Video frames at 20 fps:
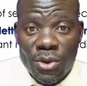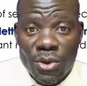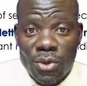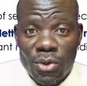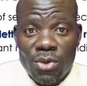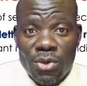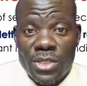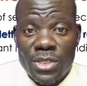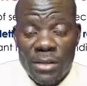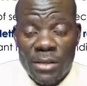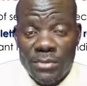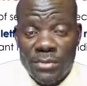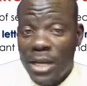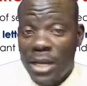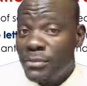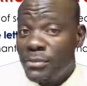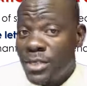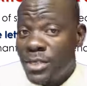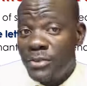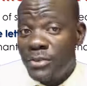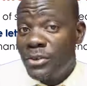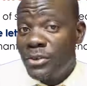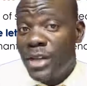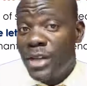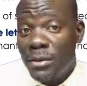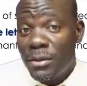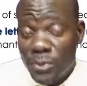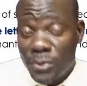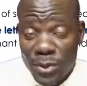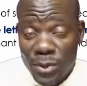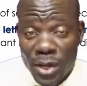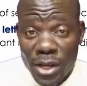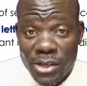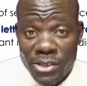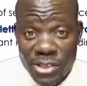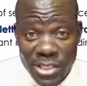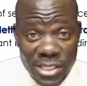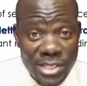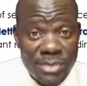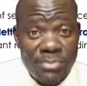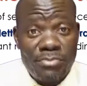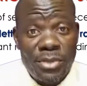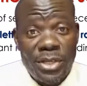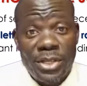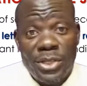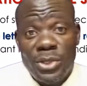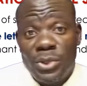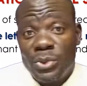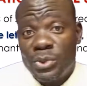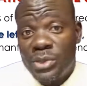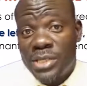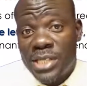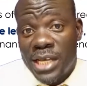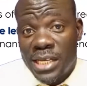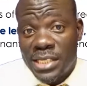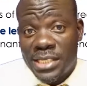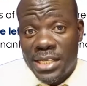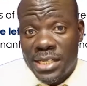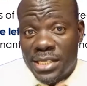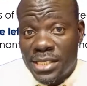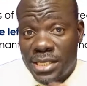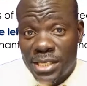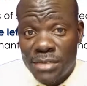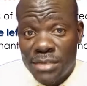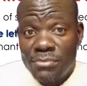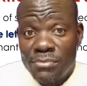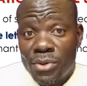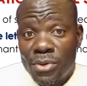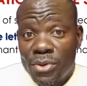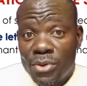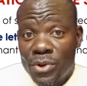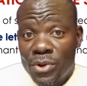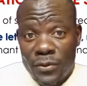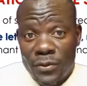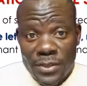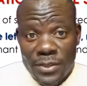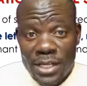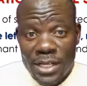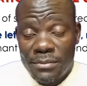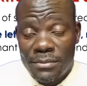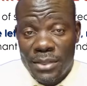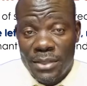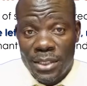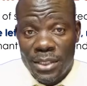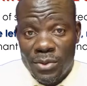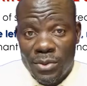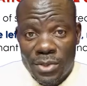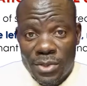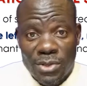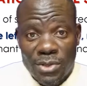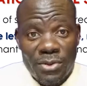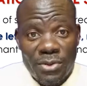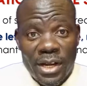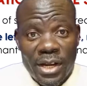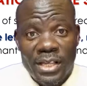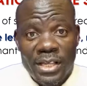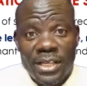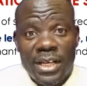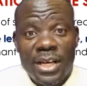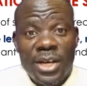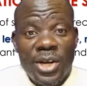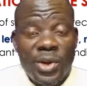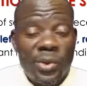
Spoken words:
or sometimes even up to now it is being used as a symbol of something to say, right,